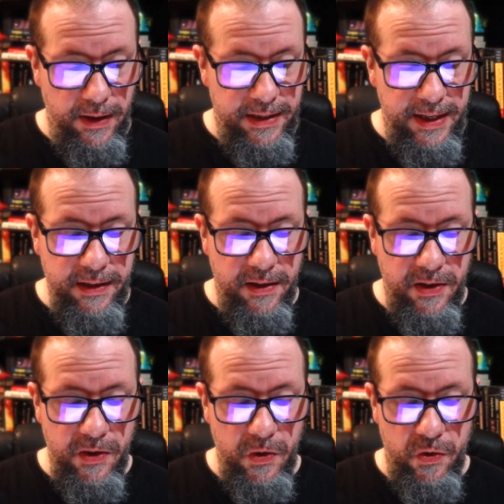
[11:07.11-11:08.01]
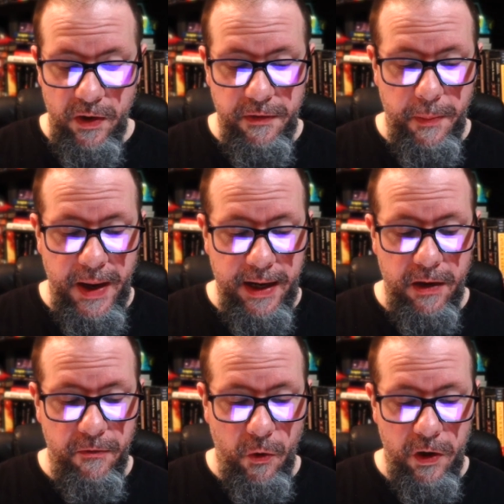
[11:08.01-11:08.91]
set to drift back
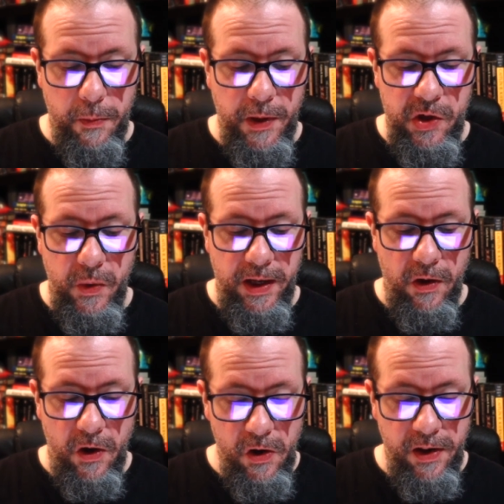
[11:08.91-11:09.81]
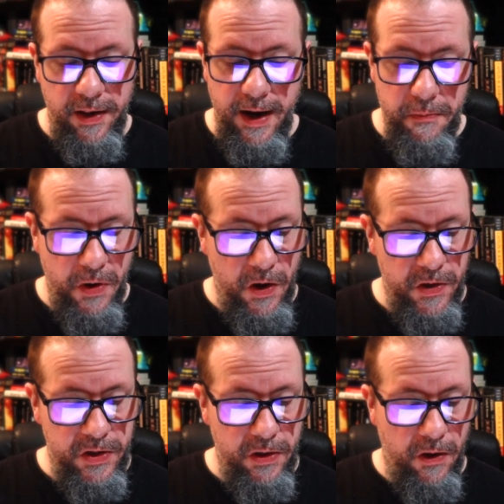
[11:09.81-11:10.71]
and forth between Earth and
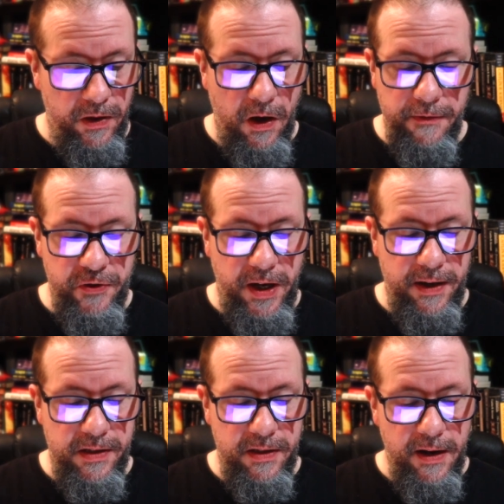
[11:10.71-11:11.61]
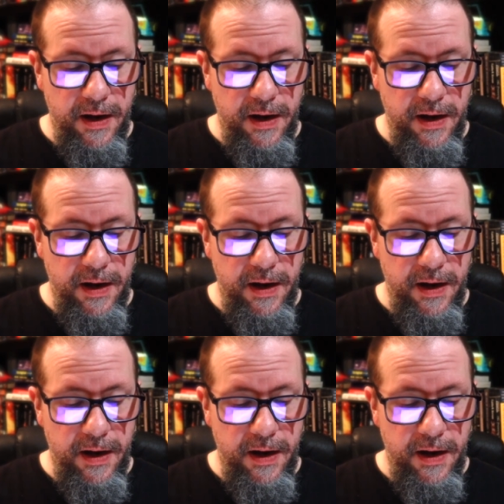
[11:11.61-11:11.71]
Mars on the off chance